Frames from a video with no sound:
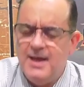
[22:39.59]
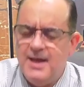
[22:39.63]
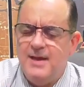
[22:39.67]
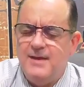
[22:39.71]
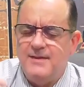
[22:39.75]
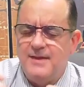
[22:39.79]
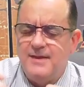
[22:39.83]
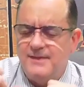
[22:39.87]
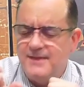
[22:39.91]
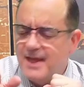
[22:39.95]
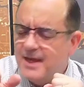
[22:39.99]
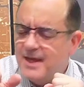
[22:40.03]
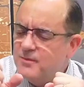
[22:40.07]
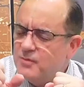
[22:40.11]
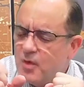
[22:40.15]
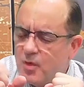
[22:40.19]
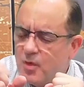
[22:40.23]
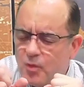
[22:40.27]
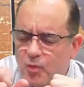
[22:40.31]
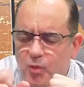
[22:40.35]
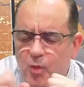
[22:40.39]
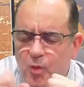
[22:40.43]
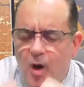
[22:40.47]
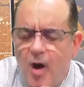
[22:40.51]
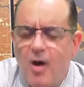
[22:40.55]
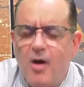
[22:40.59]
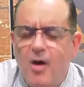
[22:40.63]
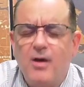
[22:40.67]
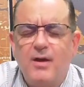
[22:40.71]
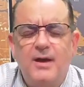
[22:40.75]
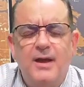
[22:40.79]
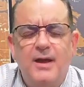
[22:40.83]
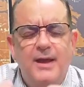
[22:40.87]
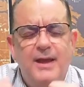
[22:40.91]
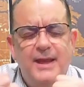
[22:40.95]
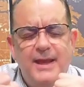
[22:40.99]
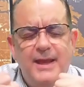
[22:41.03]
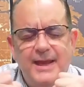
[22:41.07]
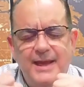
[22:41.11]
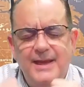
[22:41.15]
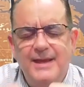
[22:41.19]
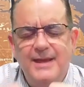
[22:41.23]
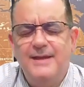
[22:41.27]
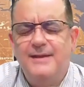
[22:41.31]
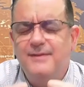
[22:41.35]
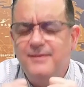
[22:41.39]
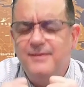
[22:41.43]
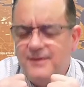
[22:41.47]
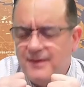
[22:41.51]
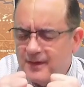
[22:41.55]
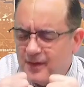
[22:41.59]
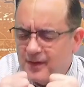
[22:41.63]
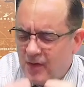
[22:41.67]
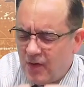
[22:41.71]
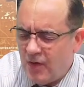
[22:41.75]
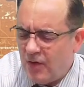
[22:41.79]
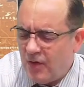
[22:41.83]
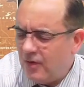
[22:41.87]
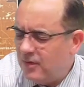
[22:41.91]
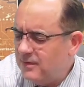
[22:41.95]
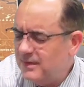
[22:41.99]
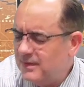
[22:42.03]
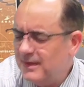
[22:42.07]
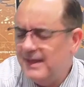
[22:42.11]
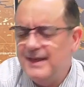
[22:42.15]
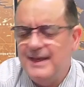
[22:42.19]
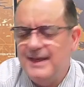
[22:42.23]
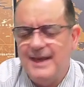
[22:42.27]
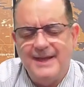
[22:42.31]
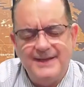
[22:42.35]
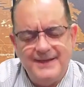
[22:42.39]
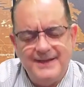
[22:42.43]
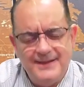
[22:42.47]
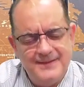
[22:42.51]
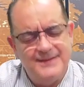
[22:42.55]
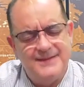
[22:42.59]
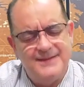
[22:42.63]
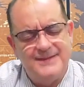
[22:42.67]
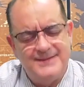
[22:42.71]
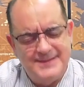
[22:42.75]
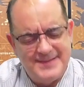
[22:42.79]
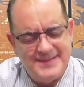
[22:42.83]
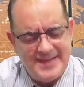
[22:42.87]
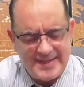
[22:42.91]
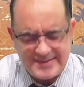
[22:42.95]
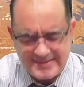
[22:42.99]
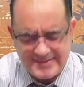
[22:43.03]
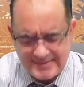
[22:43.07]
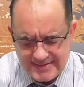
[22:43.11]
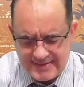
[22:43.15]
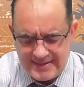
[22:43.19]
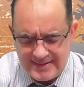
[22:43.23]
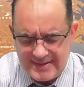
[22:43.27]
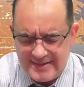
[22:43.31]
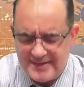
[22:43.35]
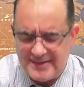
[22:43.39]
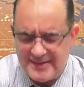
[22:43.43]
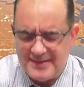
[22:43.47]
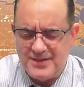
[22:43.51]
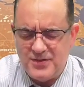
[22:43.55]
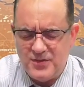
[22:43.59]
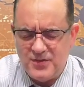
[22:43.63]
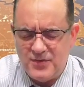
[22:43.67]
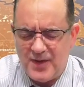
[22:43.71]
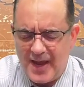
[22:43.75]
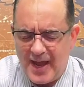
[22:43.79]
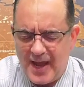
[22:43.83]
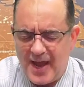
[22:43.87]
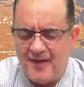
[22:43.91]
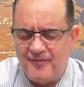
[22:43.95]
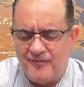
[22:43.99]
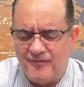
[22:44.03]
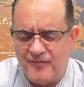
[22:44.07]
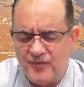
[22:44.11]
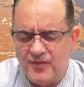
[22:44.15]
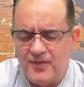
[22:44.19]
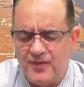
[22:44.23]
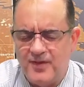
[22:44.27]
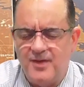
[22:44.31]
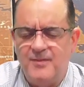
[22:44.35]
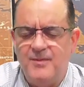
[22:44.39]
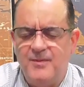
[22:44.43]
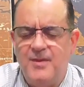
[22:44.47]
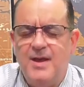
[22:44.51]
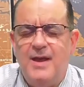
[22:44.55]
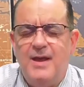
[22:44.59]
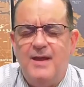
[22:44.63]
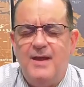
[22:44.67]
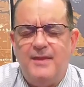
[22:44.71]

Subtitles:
that they will walk in the calling and in the destiny that you have for them.